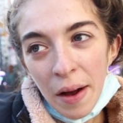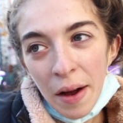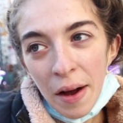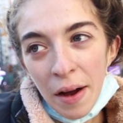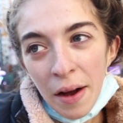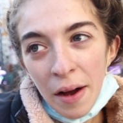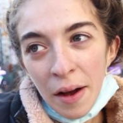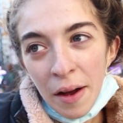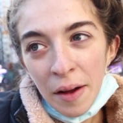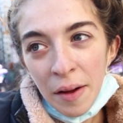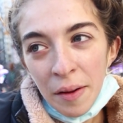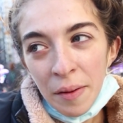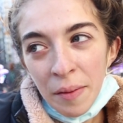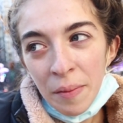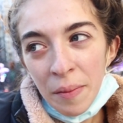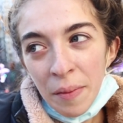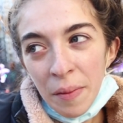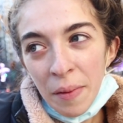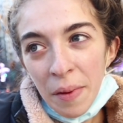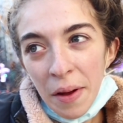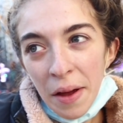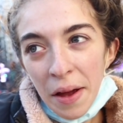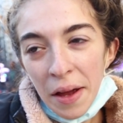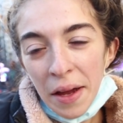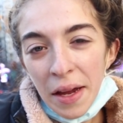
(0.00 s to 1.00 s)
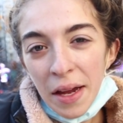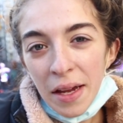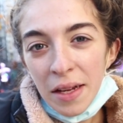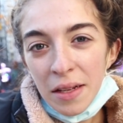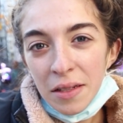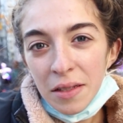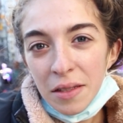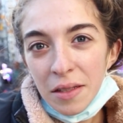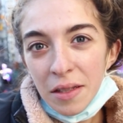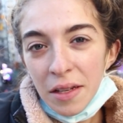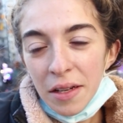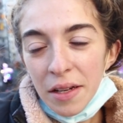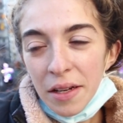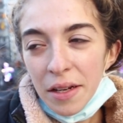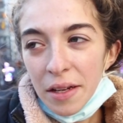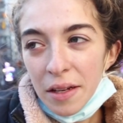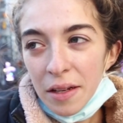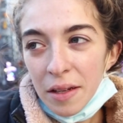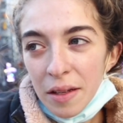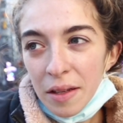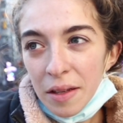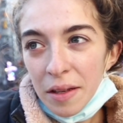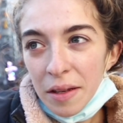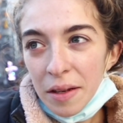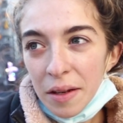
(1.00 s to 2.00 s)
I guess
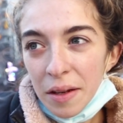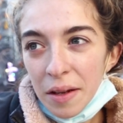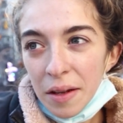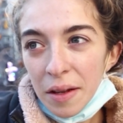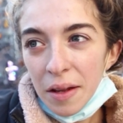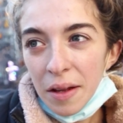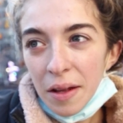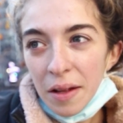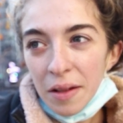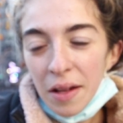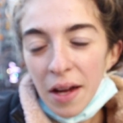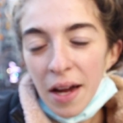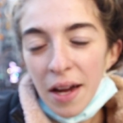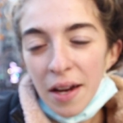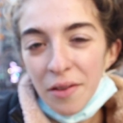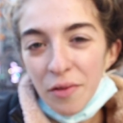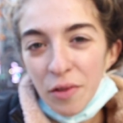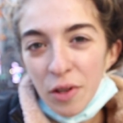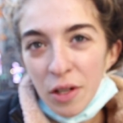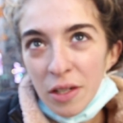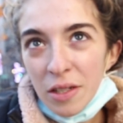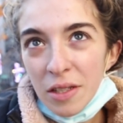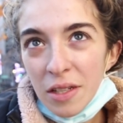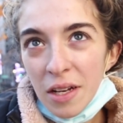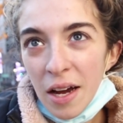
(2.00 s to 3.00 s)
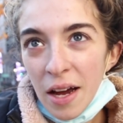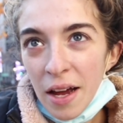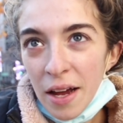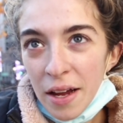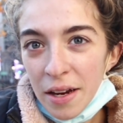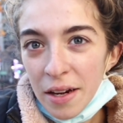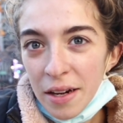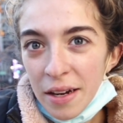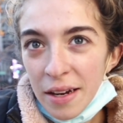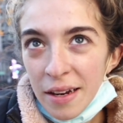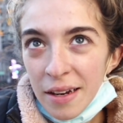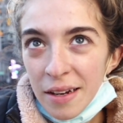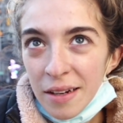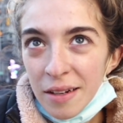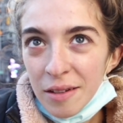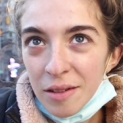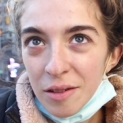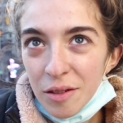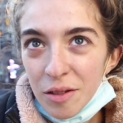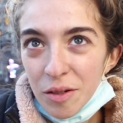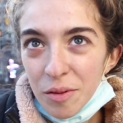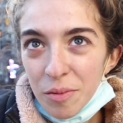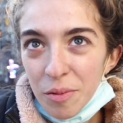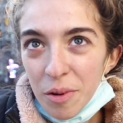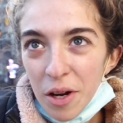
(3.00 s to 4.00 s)
like a lot of anxiety,
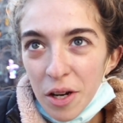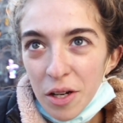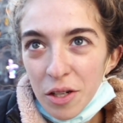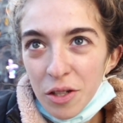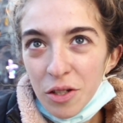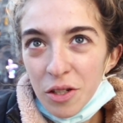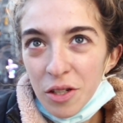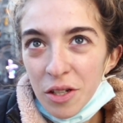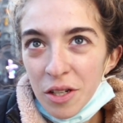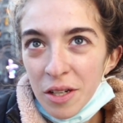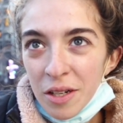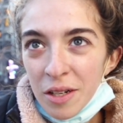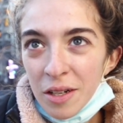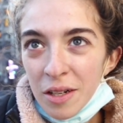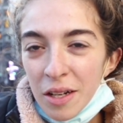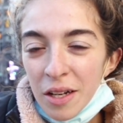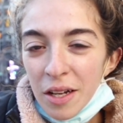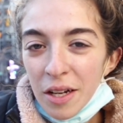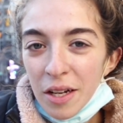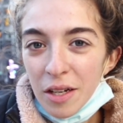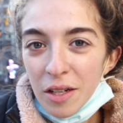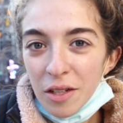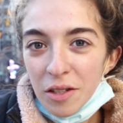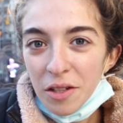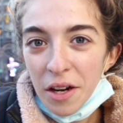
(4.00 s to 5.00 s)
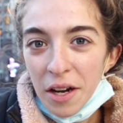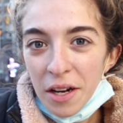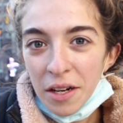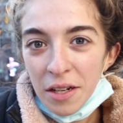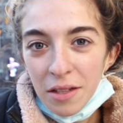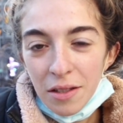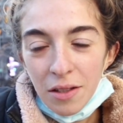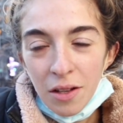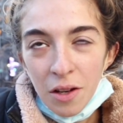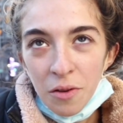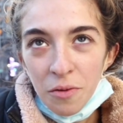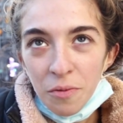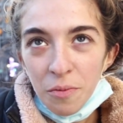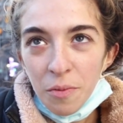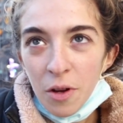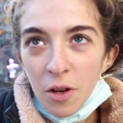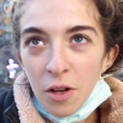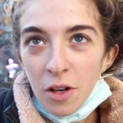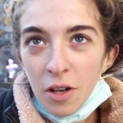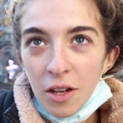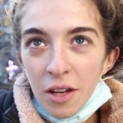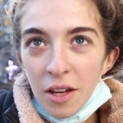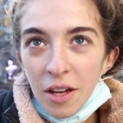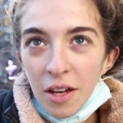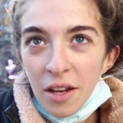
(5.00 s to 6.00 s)
depression, like try to
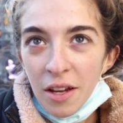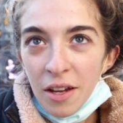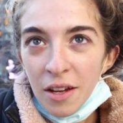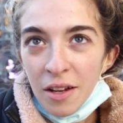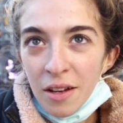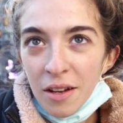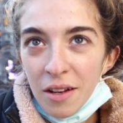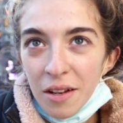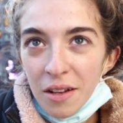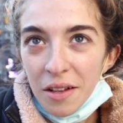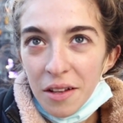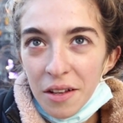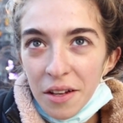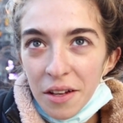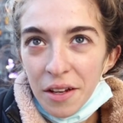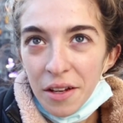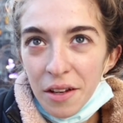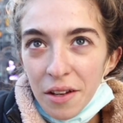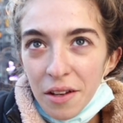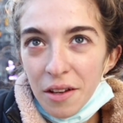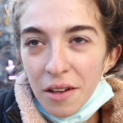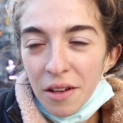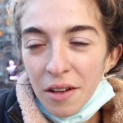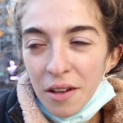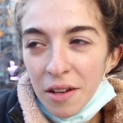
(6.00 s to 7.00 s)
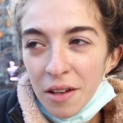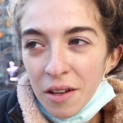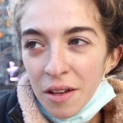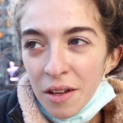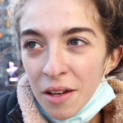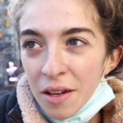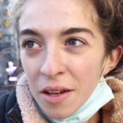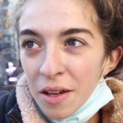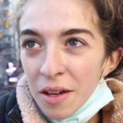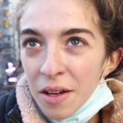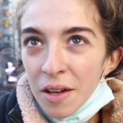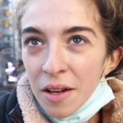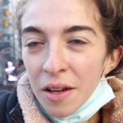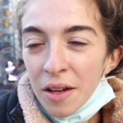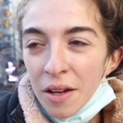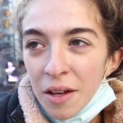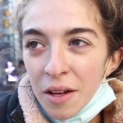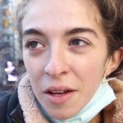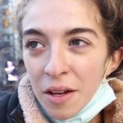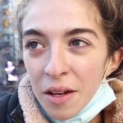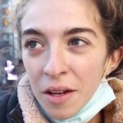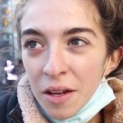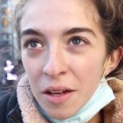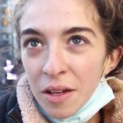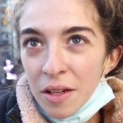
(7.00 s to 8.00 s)
self-medicate.
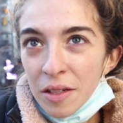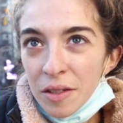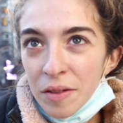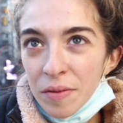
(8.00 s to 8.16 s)
Like,